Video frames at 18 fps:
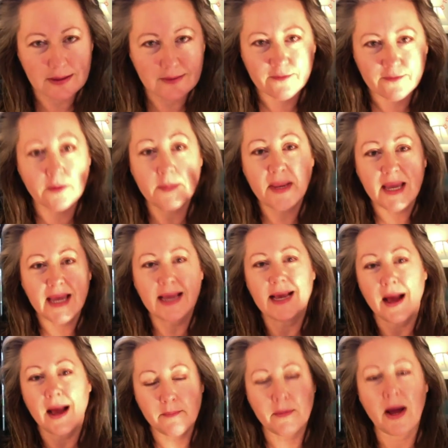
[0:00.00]
For me,
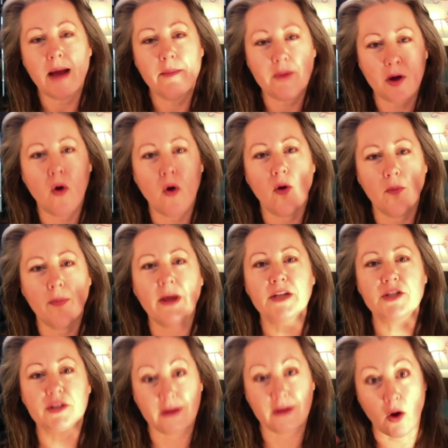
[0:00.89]
I'm a whole
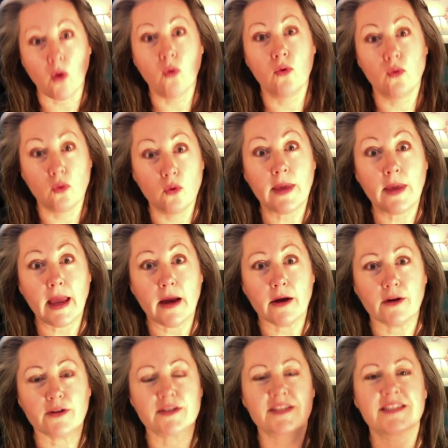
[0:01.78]
bunch of who
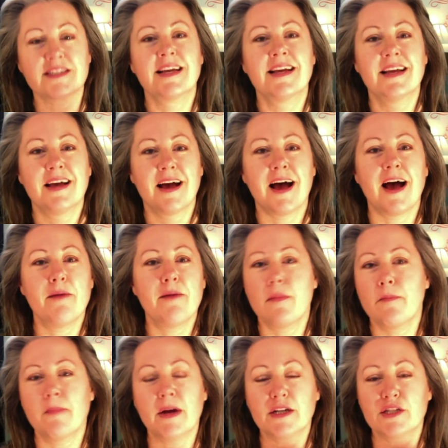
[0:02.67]
cares.
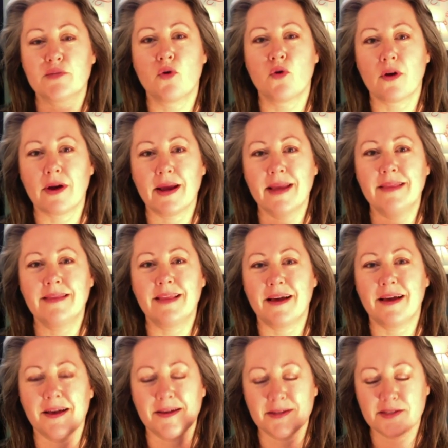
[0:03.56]
I'm much more in
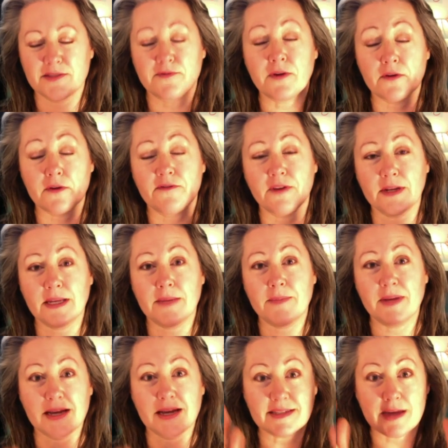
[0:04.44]
the, it's very funny
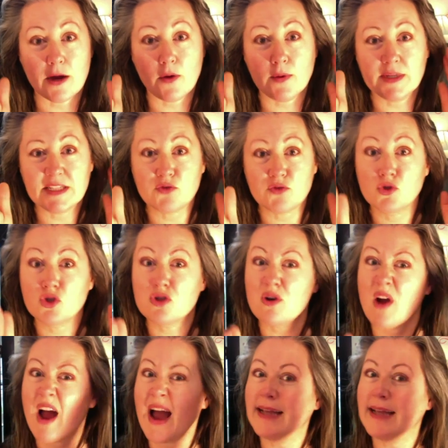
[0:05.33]
because I always
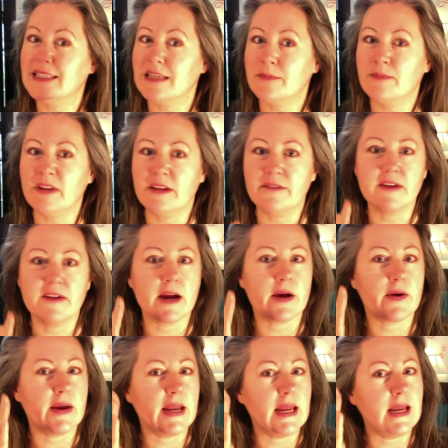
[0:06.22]
tried to be
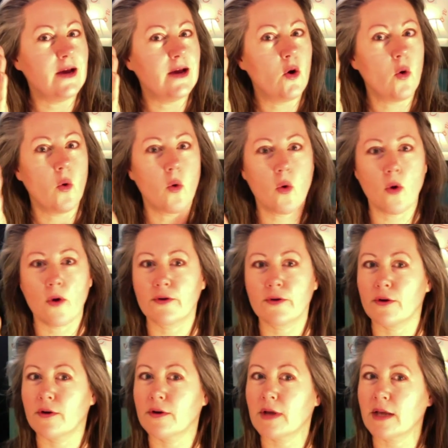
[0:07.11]
very
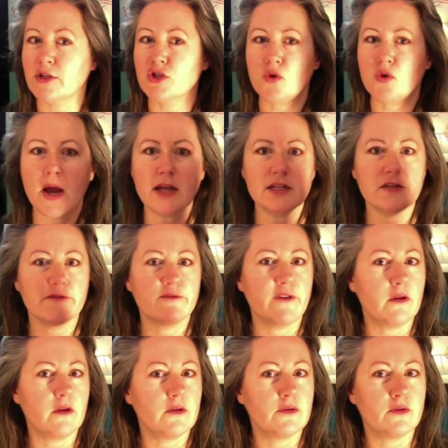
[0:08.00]
ordered. I tried to
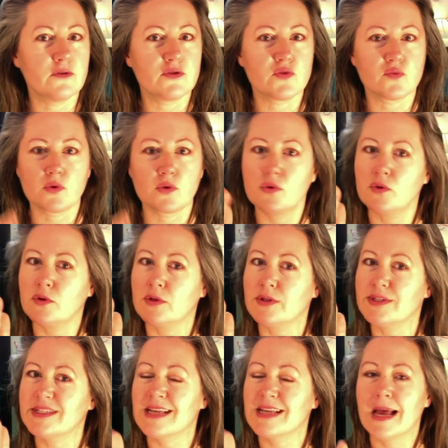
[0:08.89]
follow those
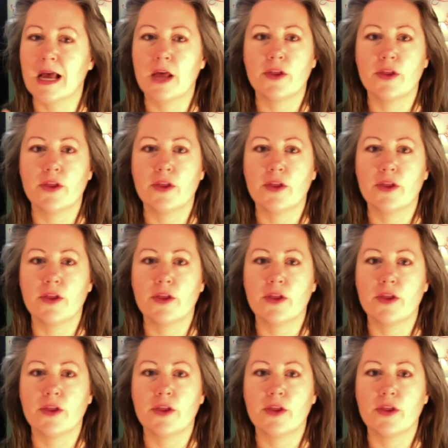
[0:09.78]
rules.